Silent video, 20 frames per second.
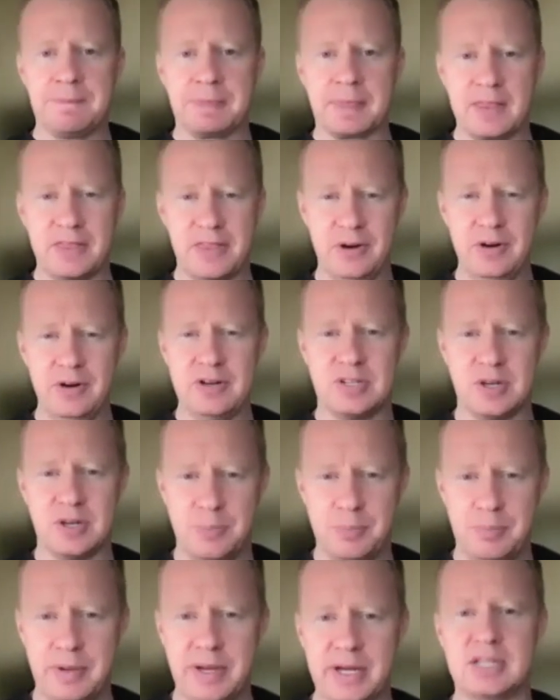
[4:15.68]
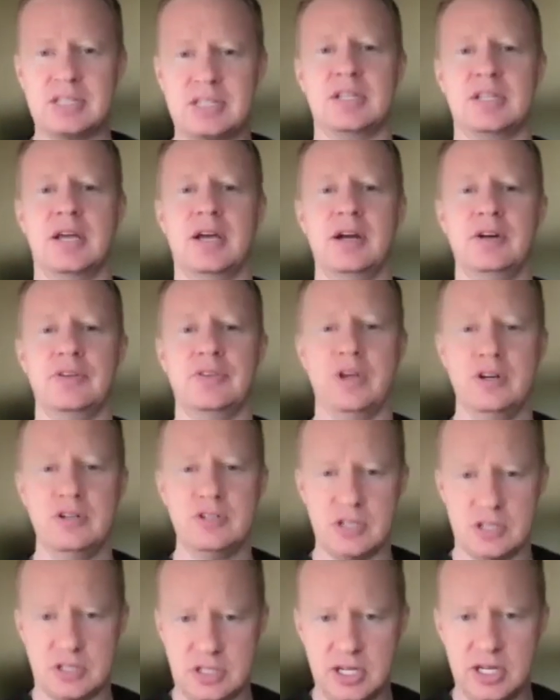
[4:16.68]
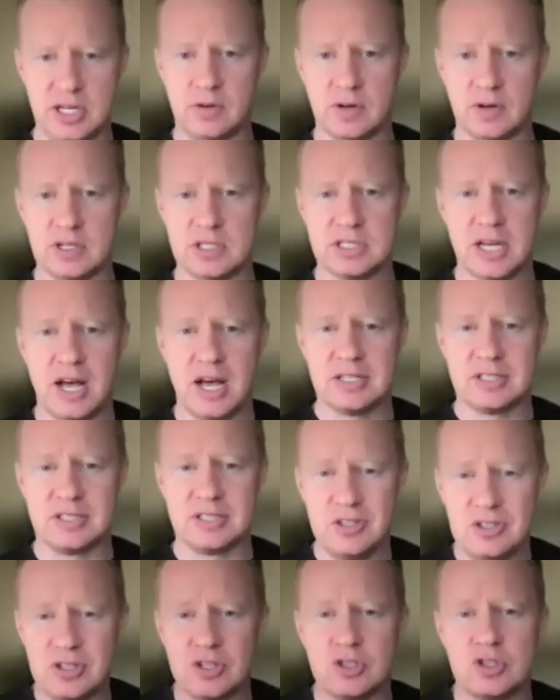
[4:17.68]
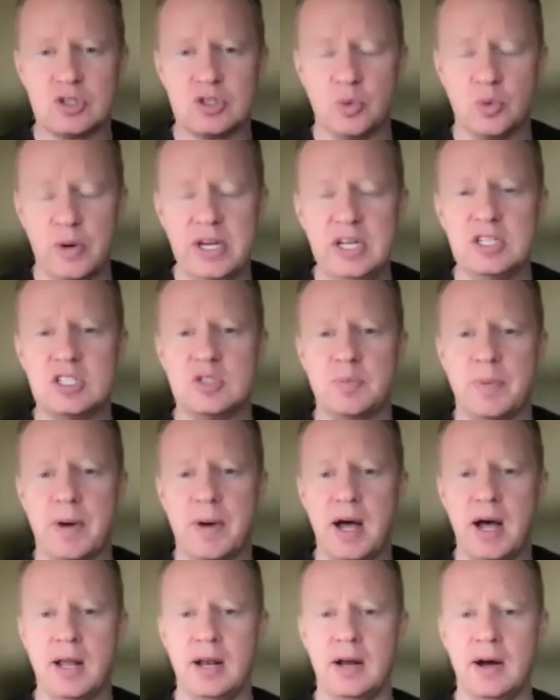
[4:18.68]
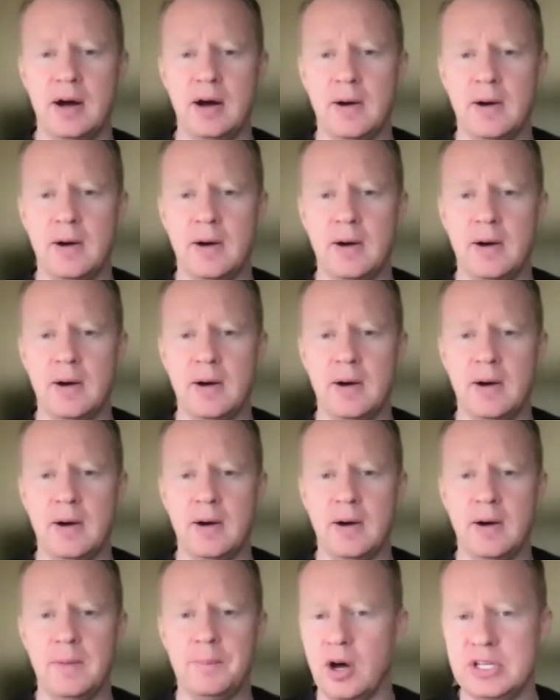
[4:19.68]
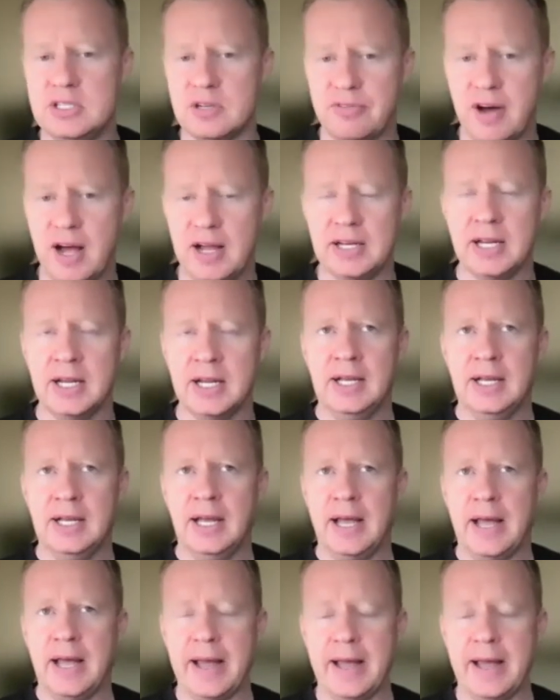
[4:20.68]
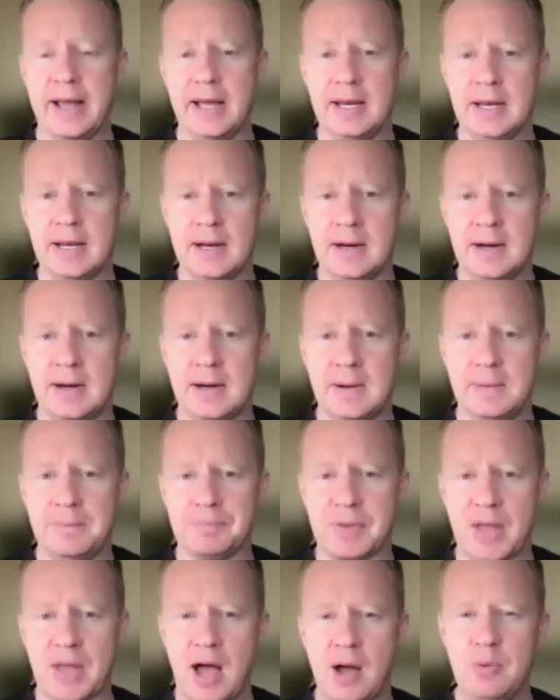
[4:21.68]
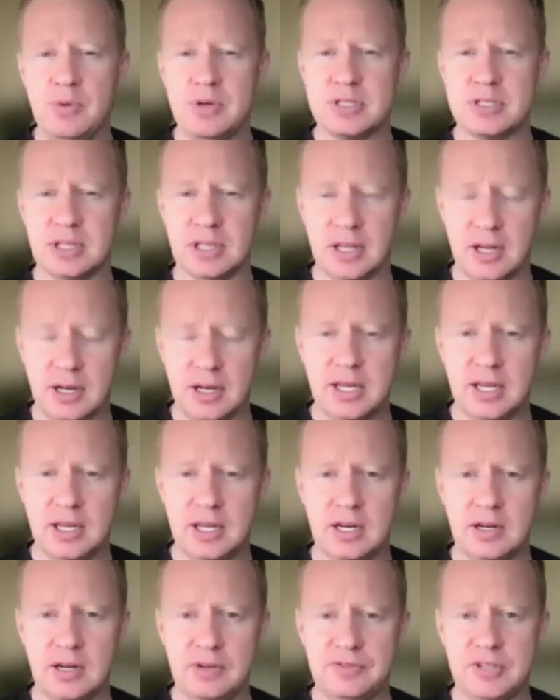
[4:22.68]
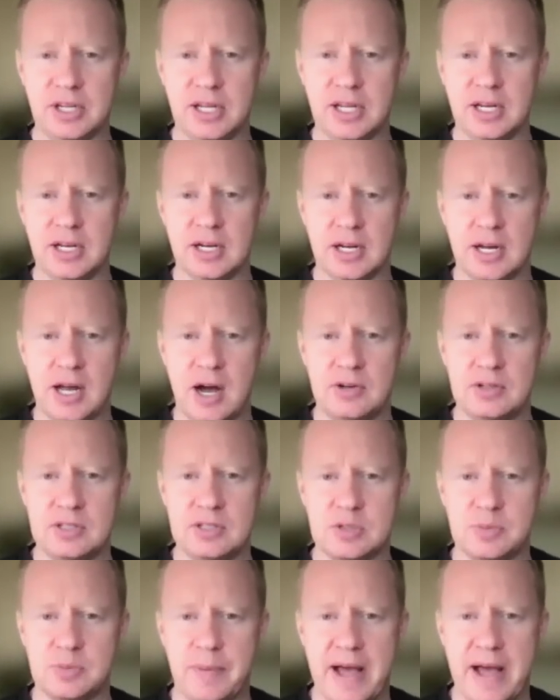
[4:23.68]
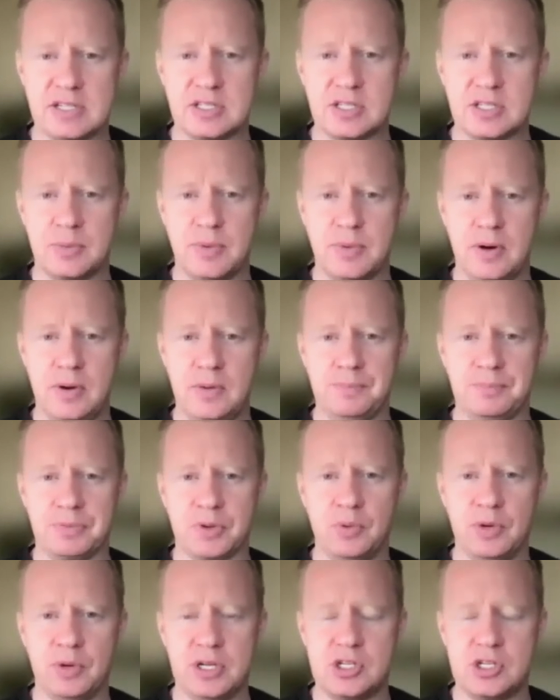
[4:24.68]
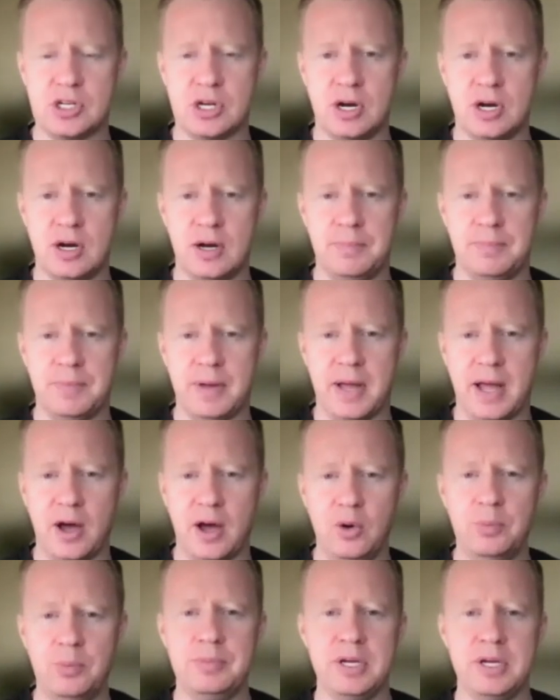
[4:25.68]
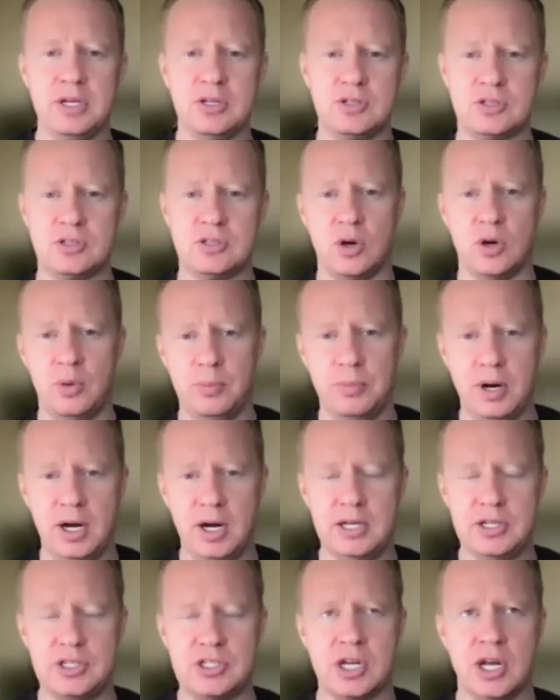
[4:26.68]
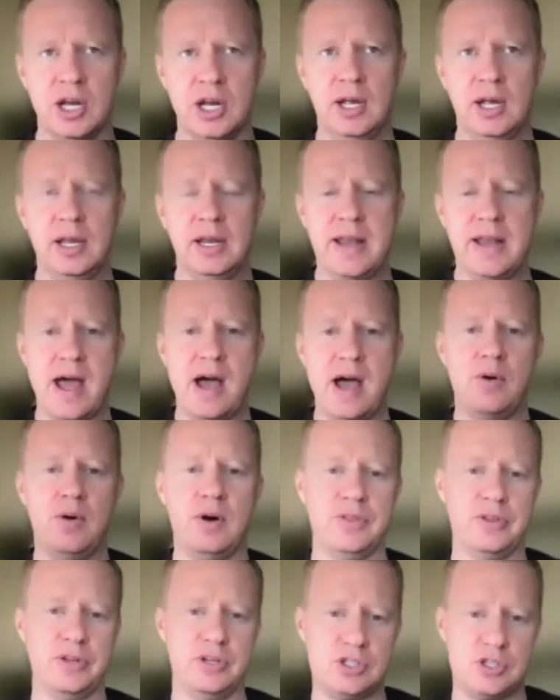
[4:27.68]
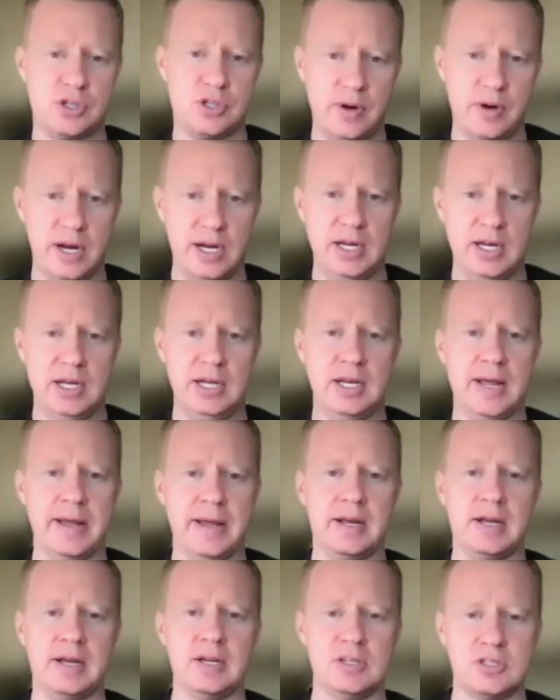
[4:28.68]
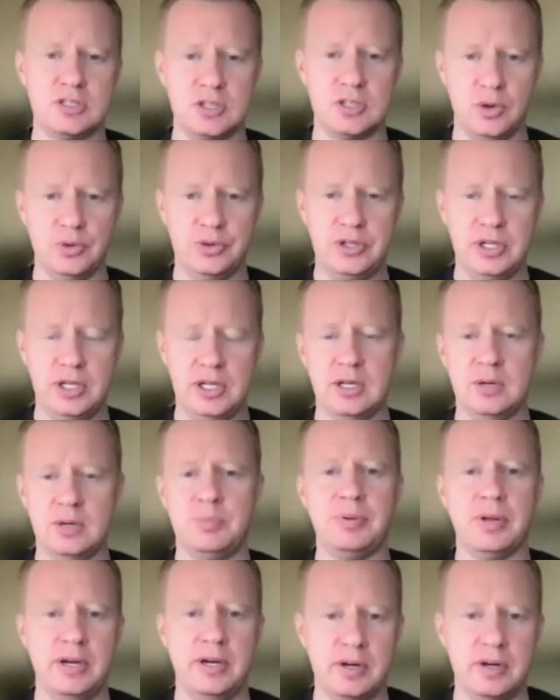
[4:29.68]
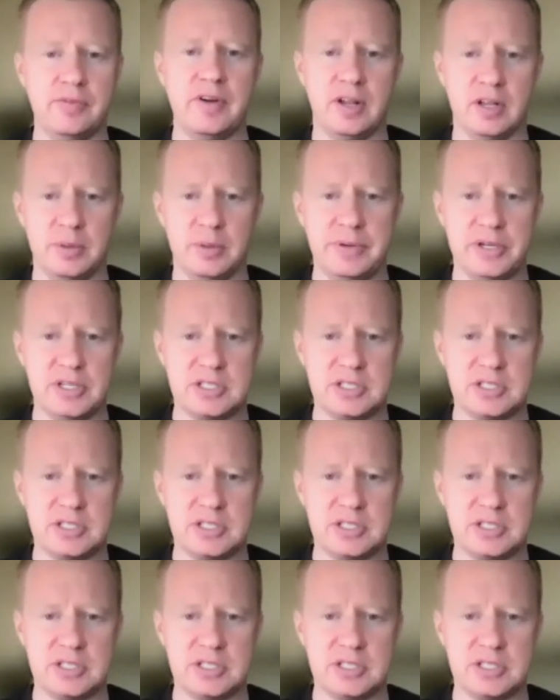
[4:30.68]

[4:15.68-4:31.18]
there is a mix there. There's a secret sauce. There's a sweet spot we all need to find. And I was lucky enough to get into college basketball, which helped me so much now on the training and consulting and player development